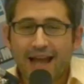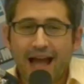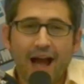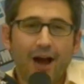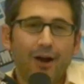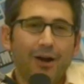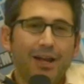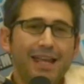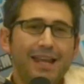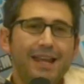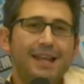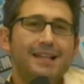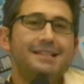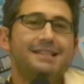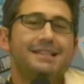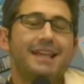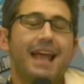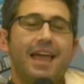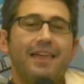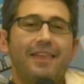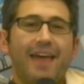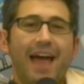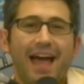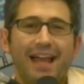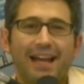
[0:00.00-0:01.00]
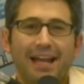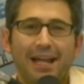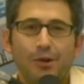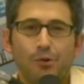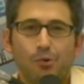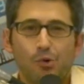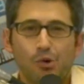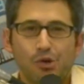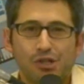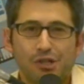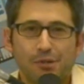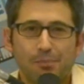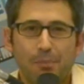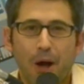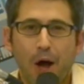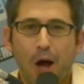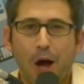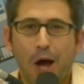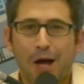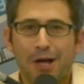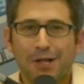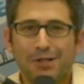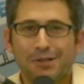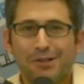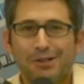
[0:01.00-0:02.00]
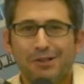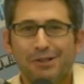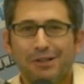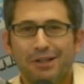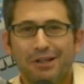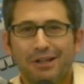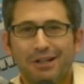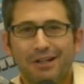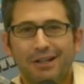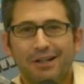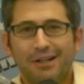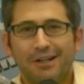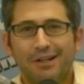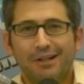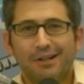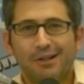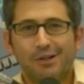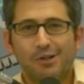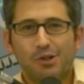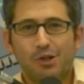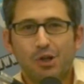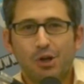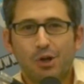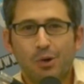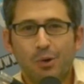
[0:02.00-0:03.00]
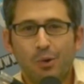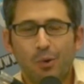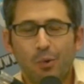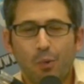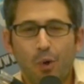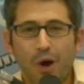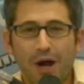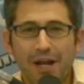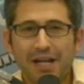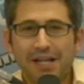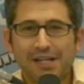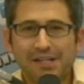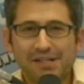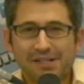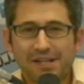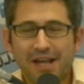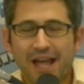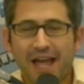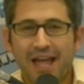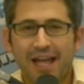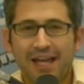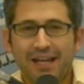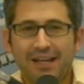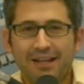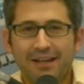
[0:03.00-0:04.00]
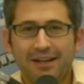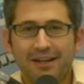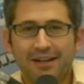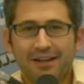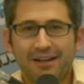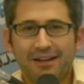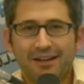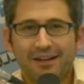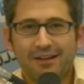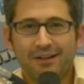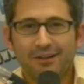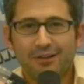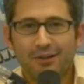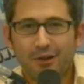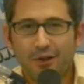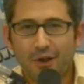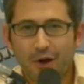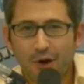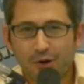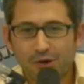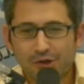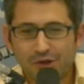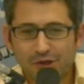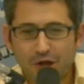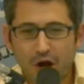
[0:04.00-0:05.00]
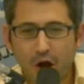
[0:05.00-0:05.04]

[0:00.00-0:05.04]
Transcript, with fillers: Now, he didn't say that in response to what he said to those